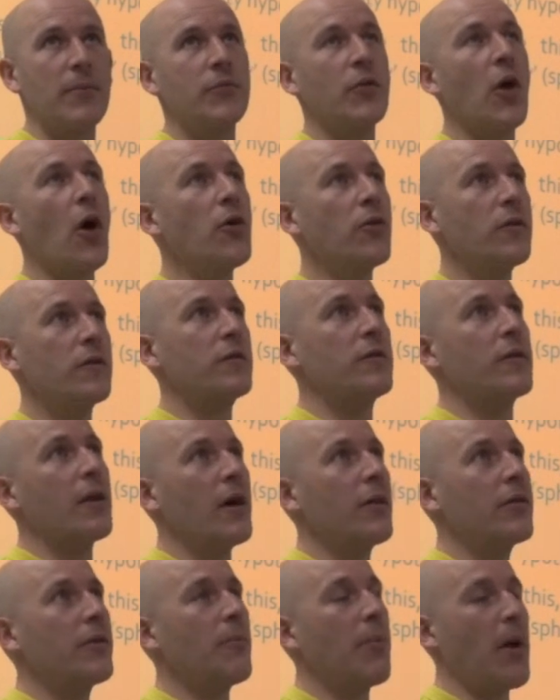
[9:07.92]
note
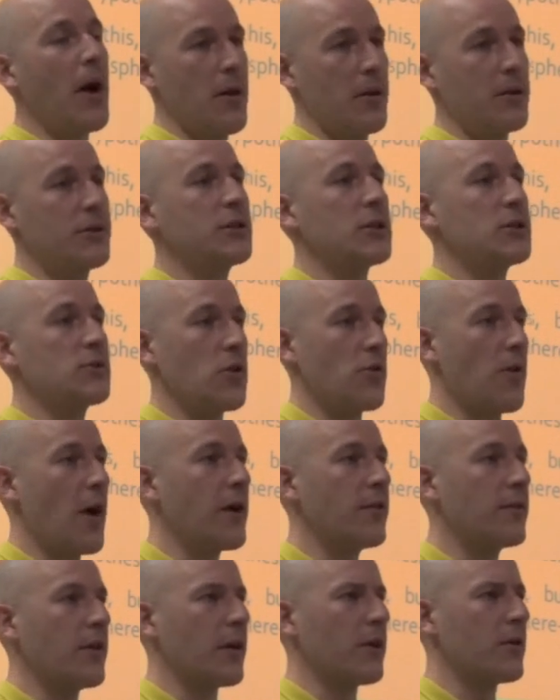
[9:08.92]
that the biologists were
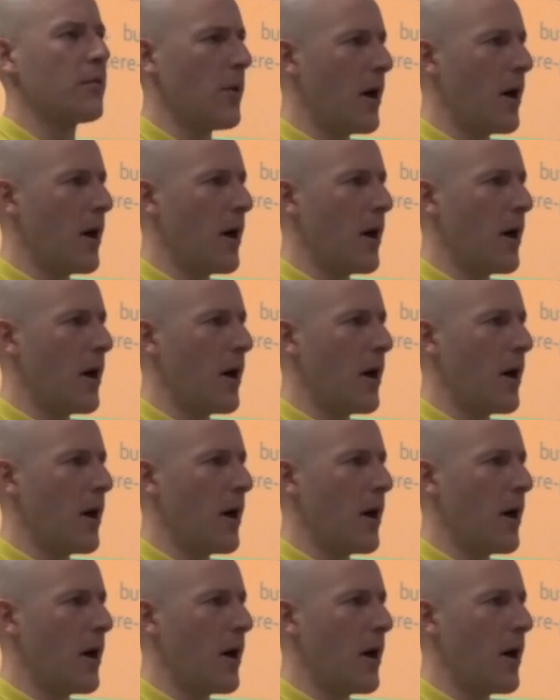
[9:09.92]
writing,